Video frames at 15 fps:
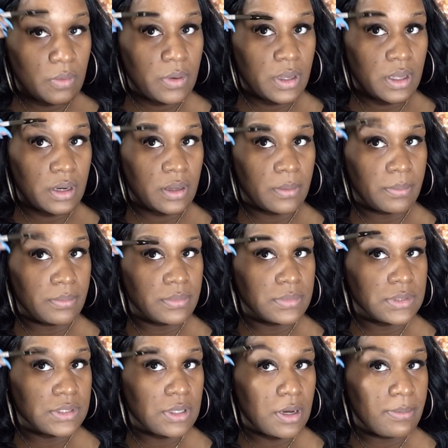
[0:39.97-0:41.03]
We're going
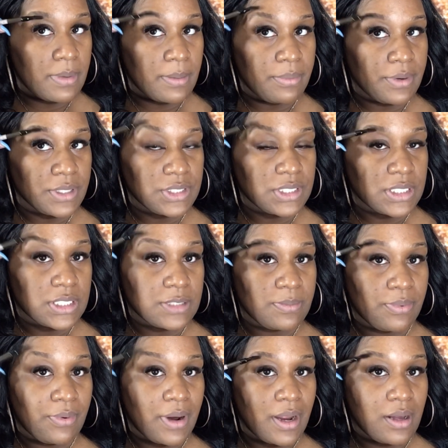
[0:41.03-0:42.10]
to start by brushing these
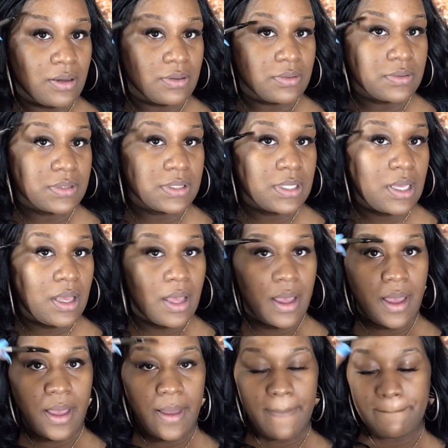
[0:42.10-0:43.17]
brows
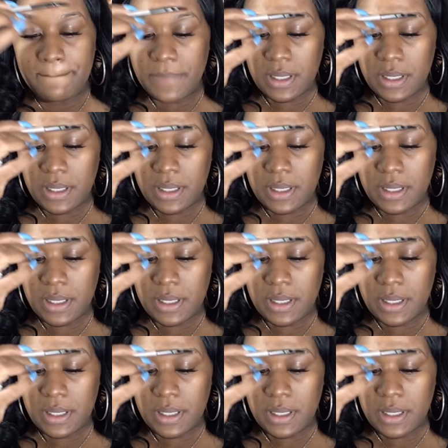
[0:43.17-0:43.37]
up.